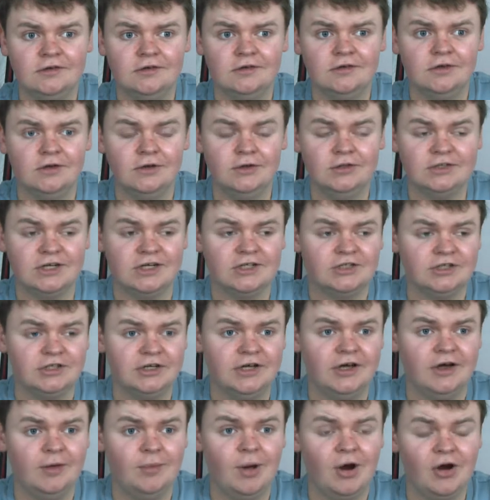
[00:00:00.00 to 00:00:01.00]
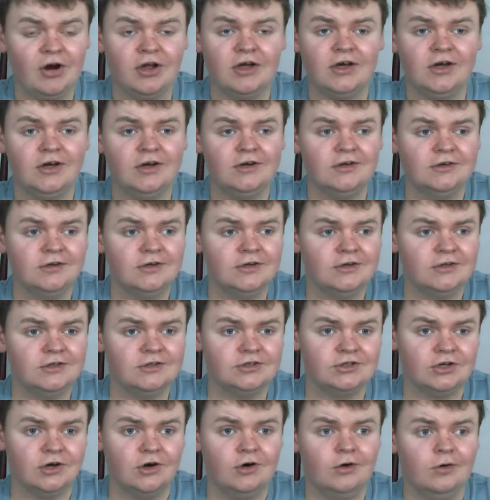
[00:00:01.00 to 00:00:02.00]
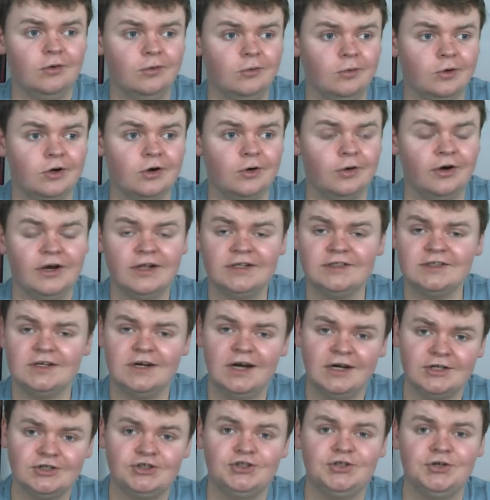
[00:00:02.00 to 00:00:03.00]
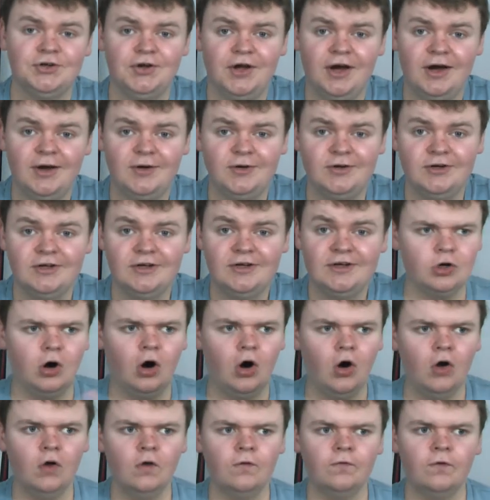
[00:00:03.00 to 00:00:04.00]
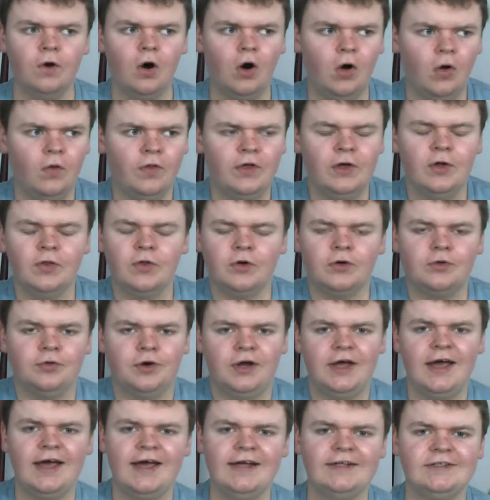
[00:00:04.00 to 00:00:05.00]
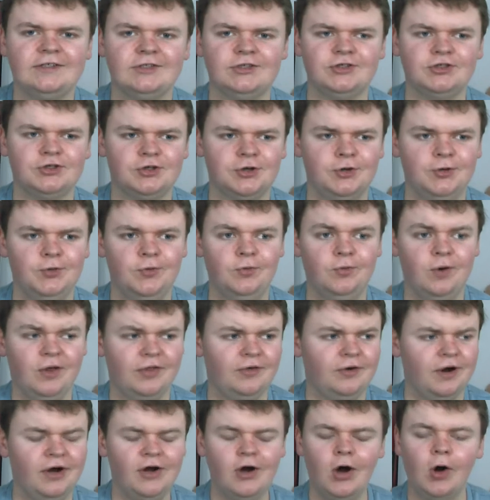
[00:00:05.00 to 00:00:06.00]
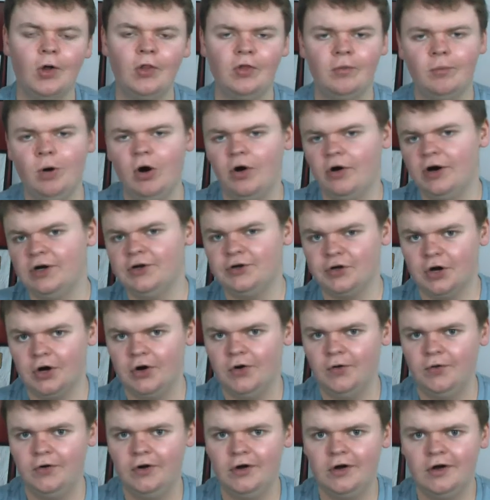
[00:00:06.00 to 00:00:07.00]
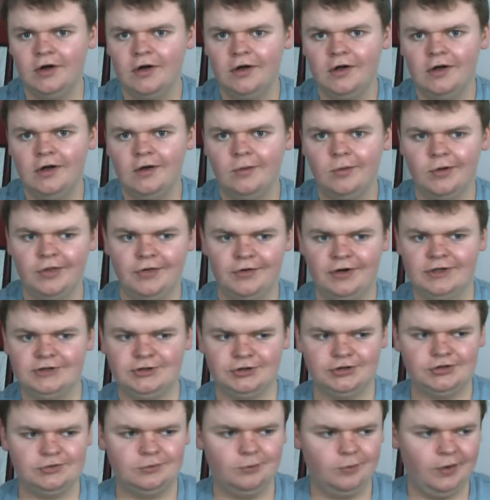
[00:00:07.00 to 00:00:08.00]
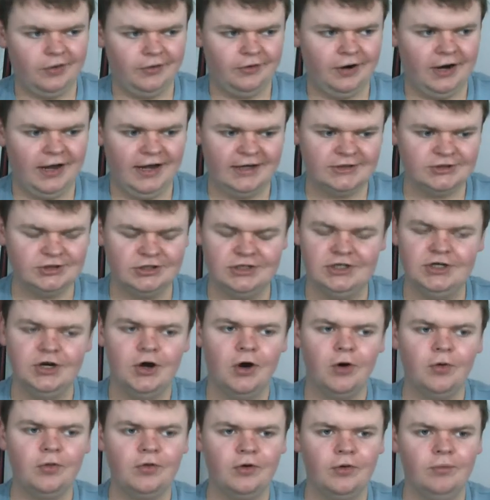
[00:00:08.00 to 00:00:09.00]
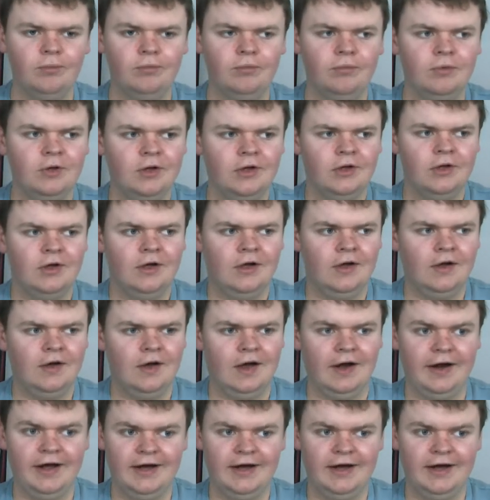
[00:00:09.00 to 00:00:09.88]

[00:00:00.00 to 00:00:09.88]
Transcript: who's actually American, so we're going international now. All the other creators who, whether I know them or I don't, whether I actually know them and